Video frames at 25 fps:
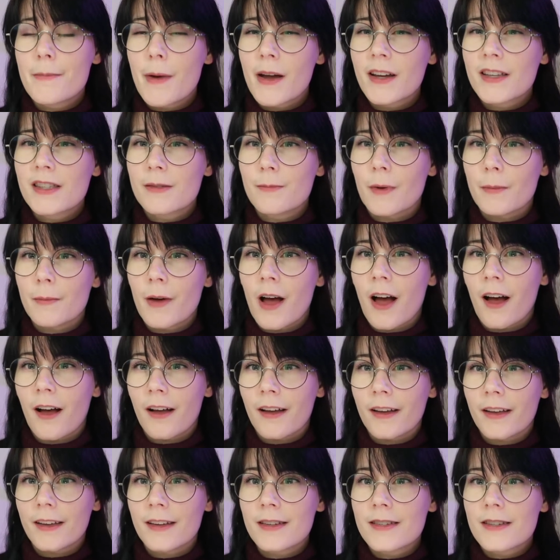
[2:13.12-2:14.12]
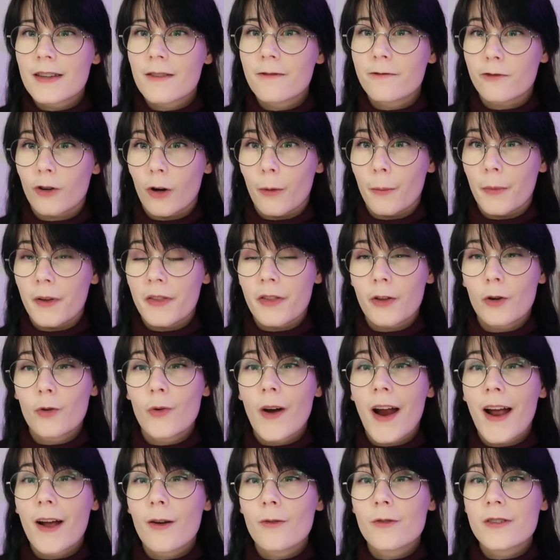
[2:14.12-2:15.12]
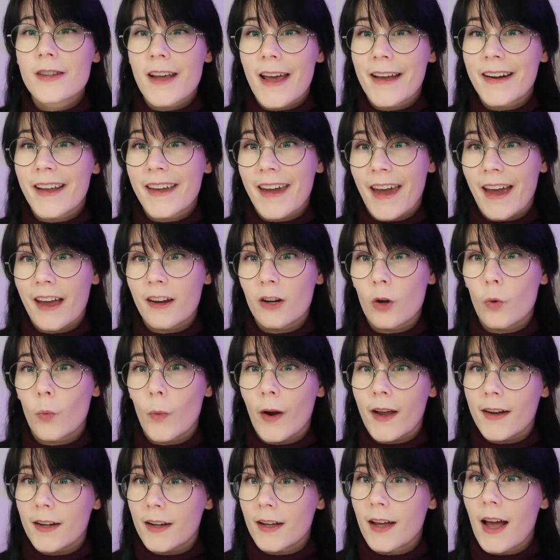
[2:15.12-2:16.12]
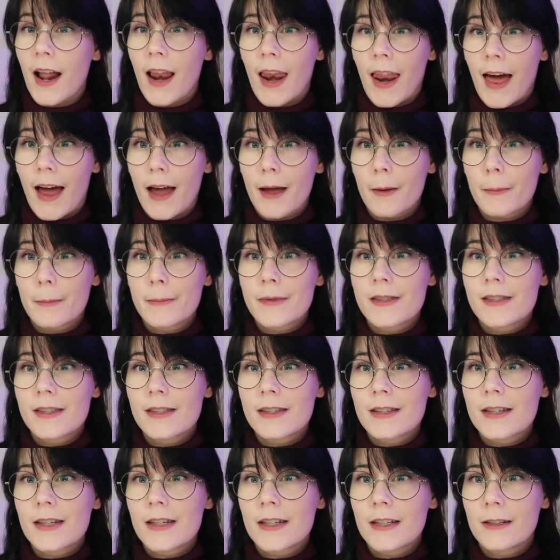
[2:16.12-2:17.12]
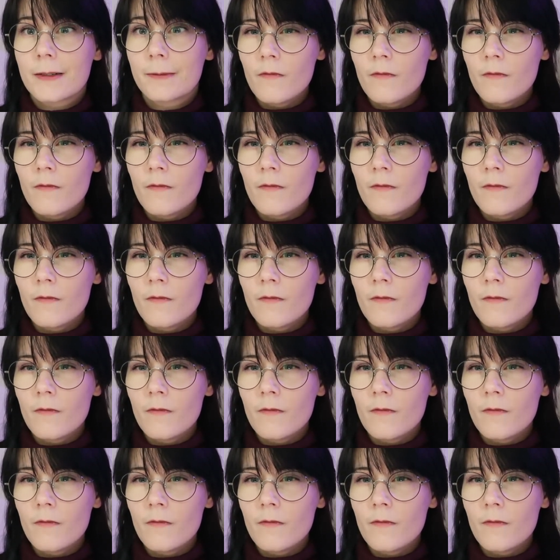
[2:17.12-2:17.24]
the maximum height from the ground, and again when collapsed.